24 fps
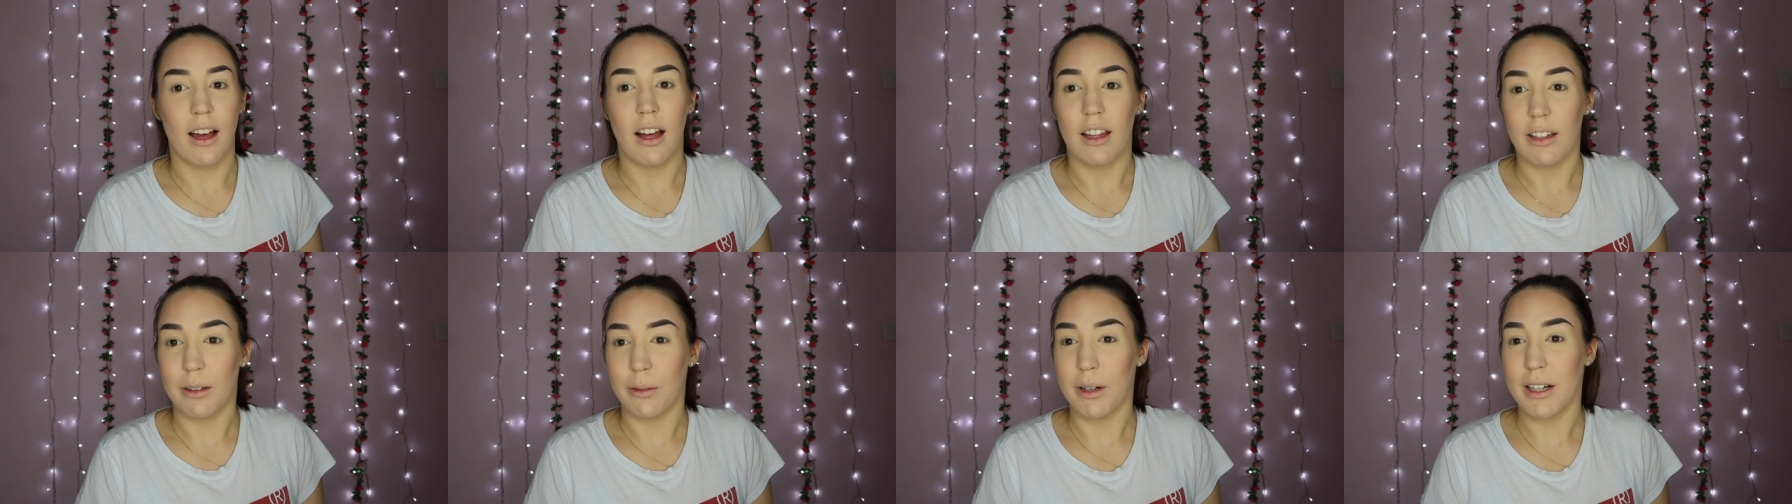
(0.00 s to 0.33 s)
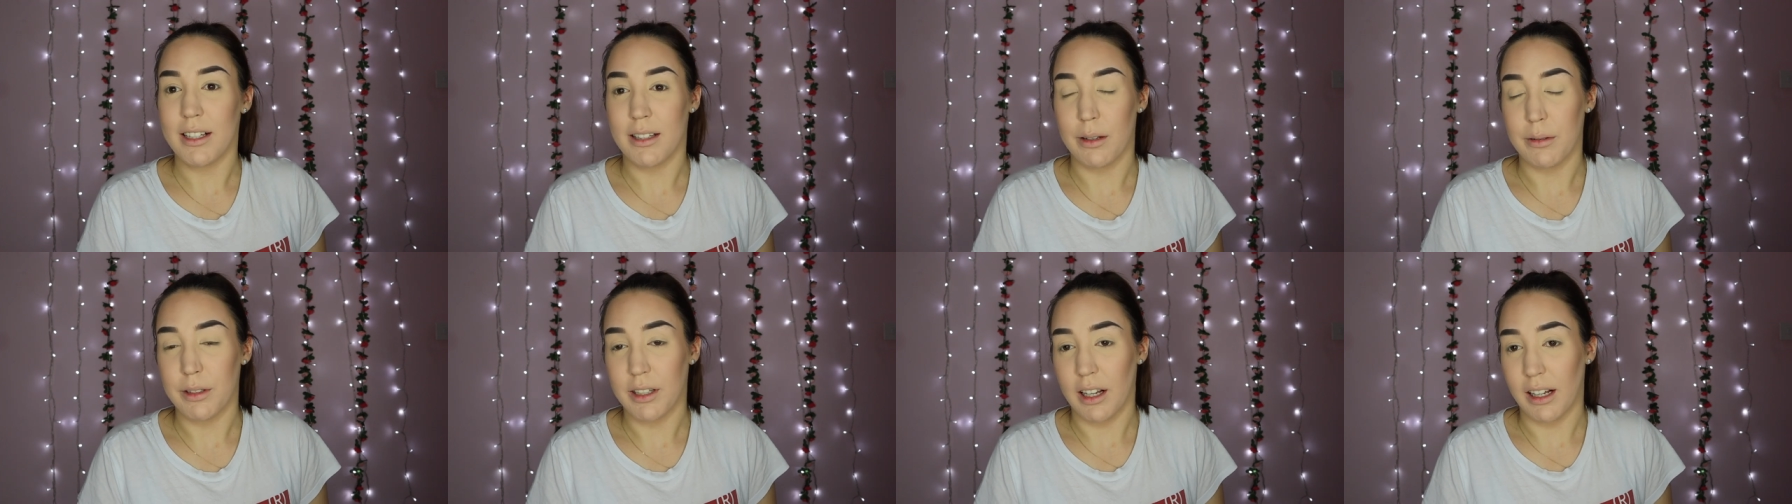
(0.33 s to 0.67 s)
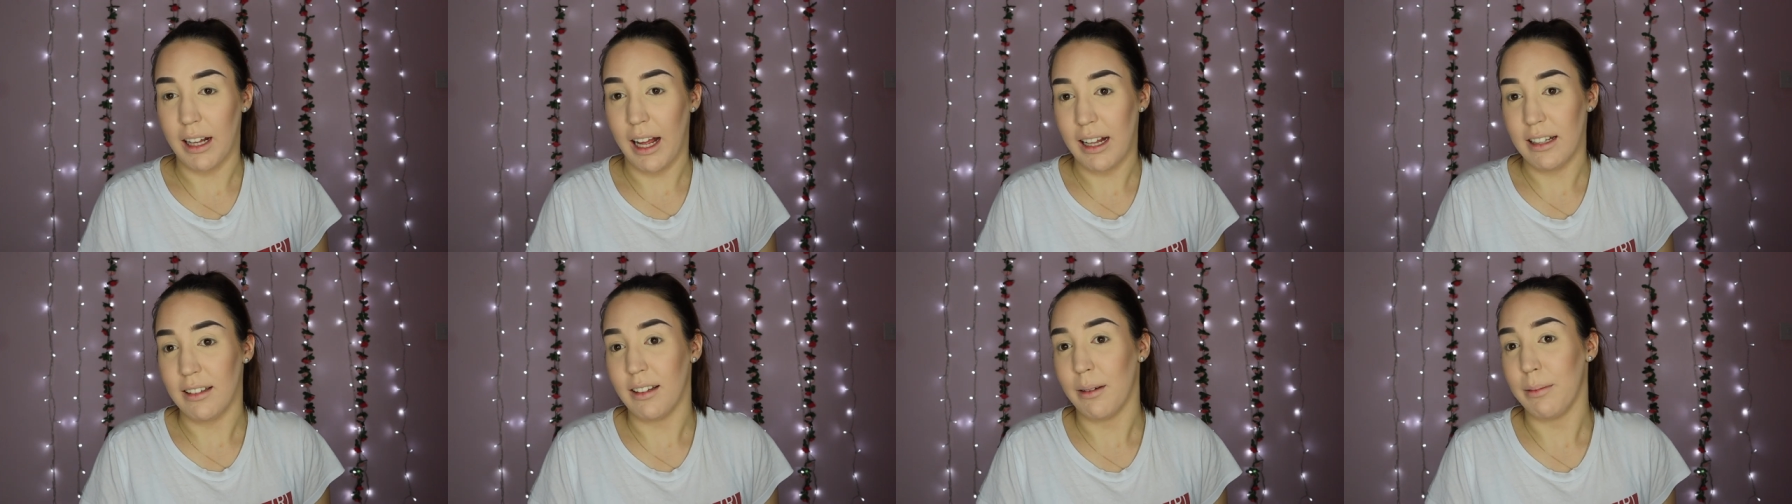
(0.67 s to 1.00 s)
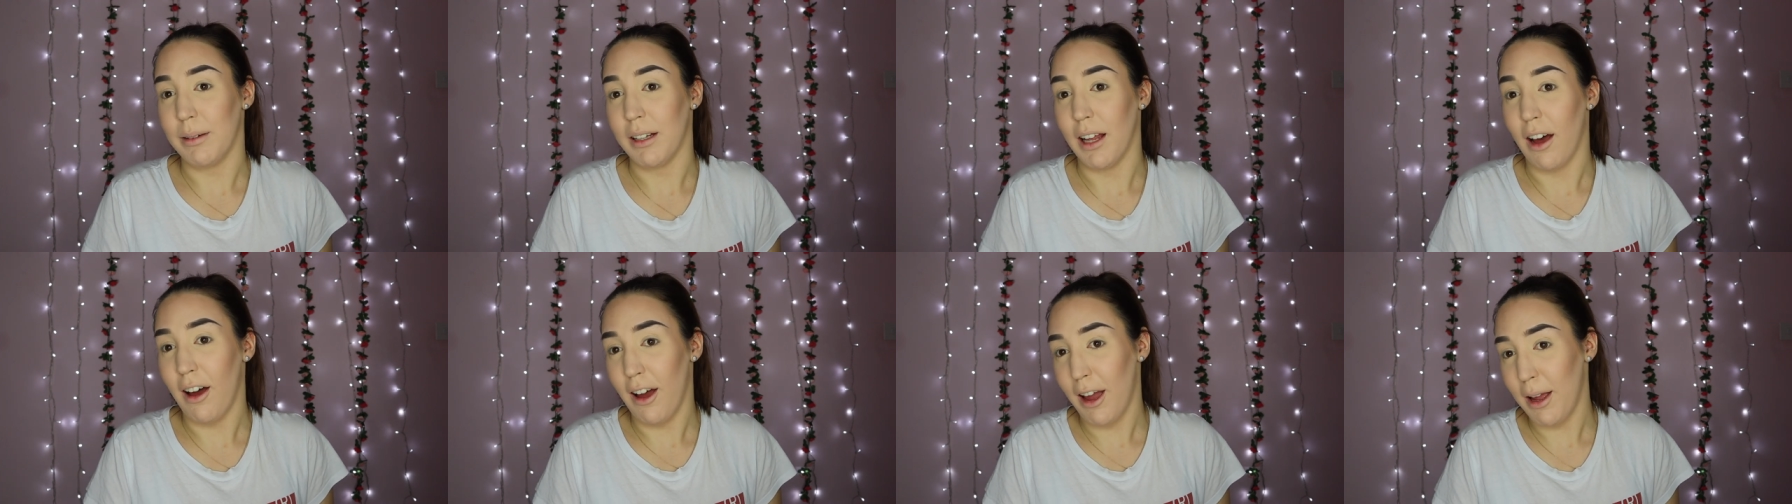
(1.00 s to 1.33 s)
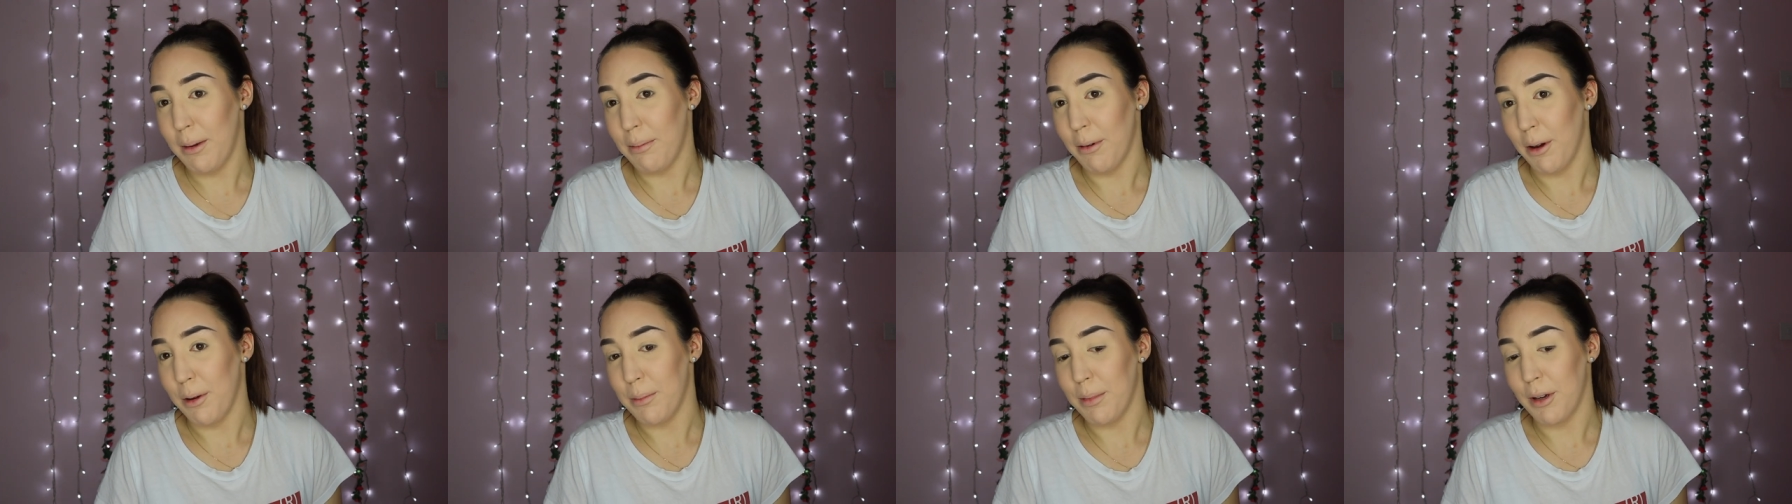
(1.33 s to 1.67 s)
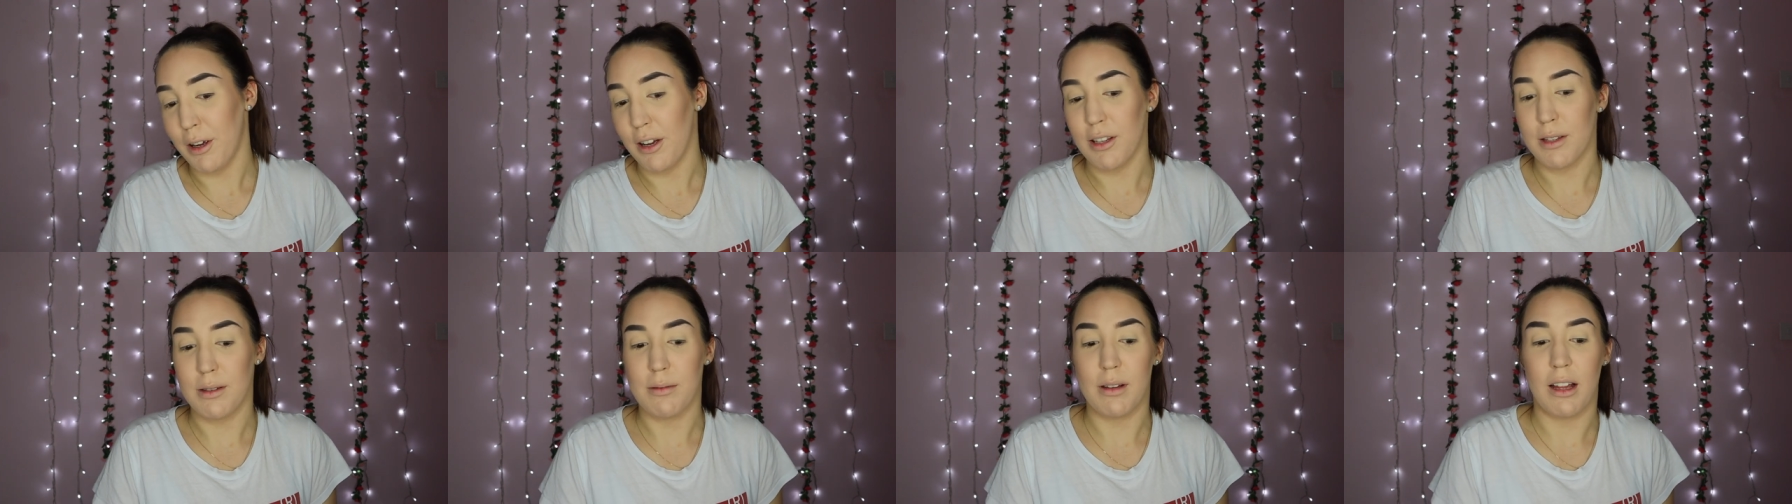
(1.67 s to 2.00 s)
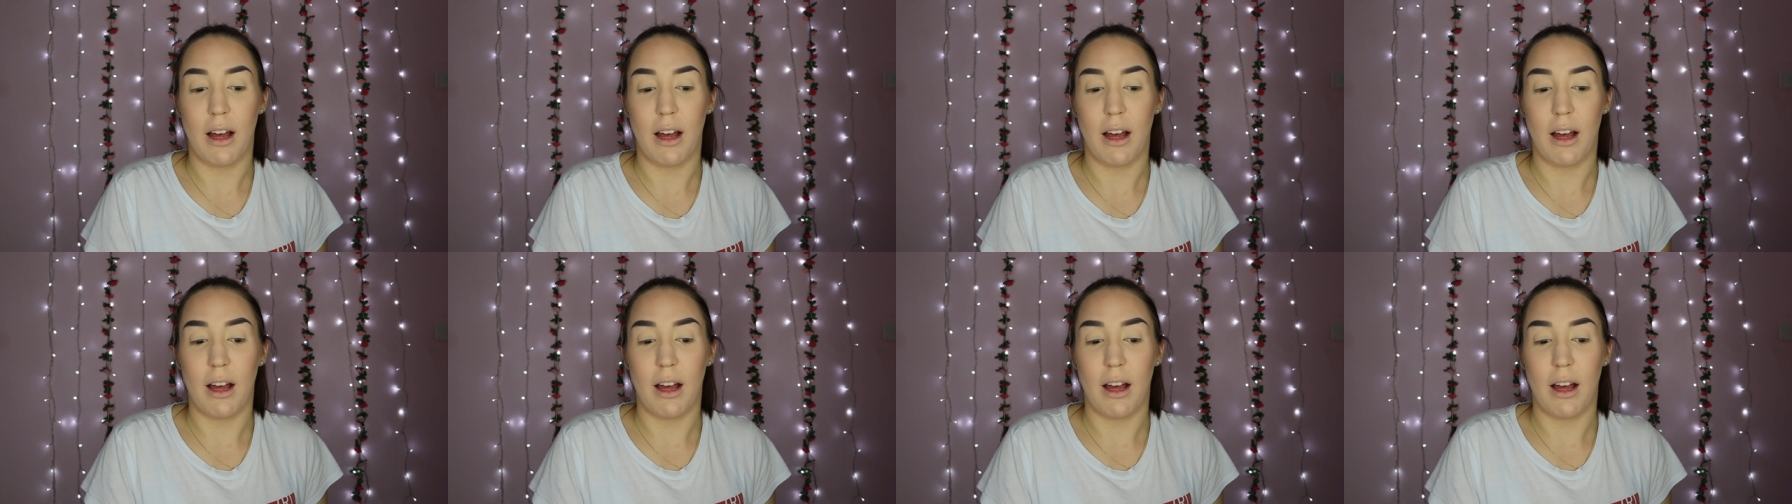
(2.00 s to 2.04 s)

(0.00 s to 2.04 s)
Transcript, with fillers: otherwise I was going to end up in a hypo because